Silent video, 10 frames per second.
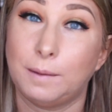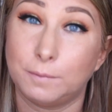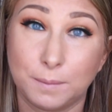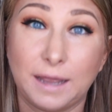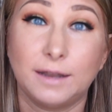
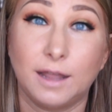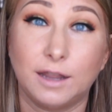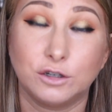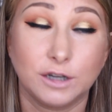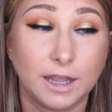having a bad
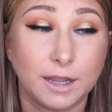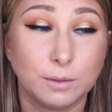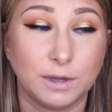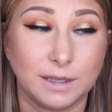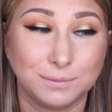liner
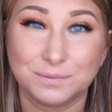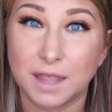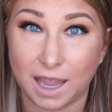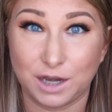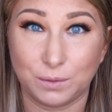day, but
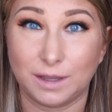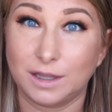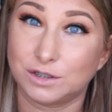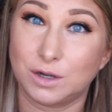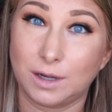anyway,
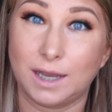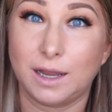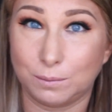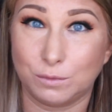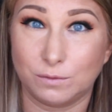let's go
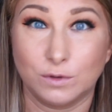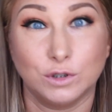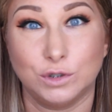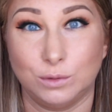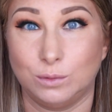ahead and move
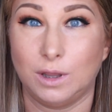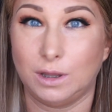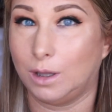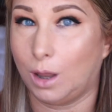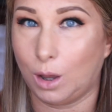on to
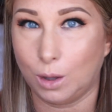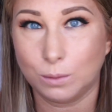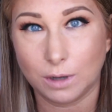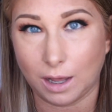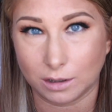the
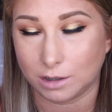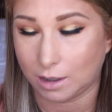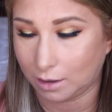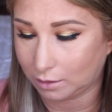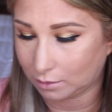lower lash
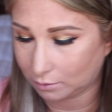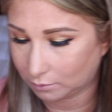line.